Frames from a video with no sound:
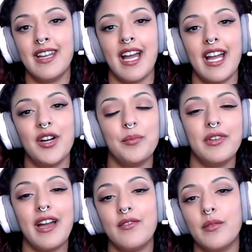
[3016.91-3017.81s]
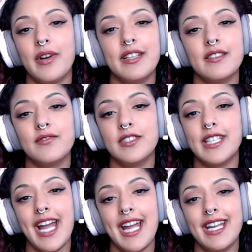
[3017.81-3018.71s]
I hope you have a wonderful
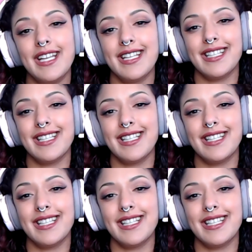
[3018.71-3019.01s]
day.